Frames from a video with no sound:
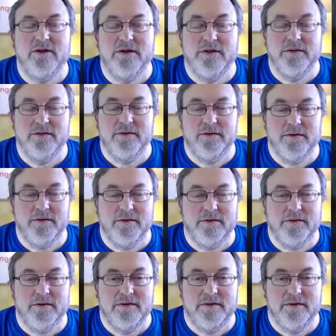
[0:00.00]

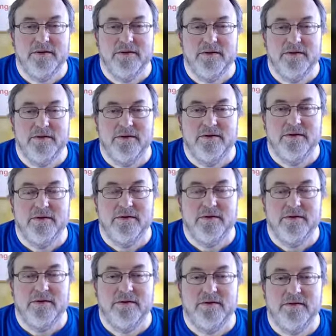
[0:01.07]

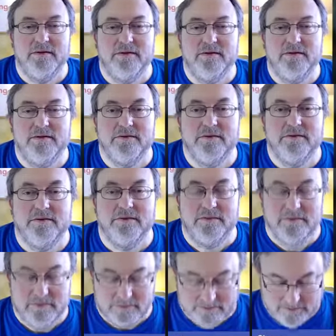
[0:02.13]

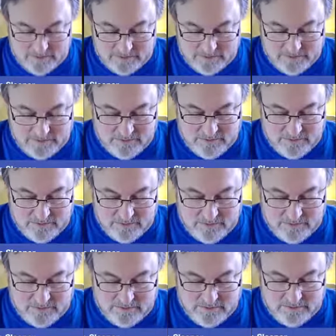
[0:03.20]
This person isn't speaking.